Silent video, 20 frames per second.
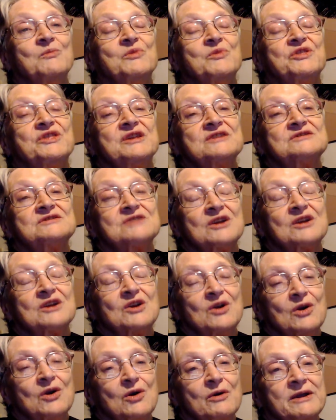But things are
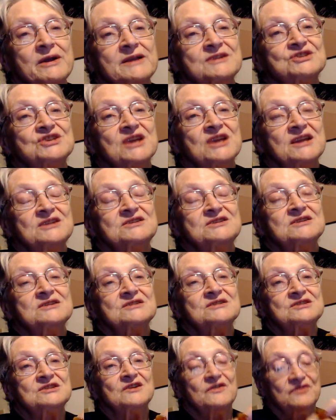growing,
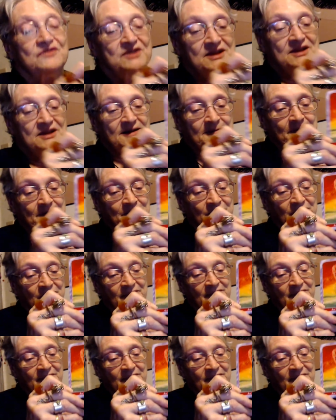changing, shifting.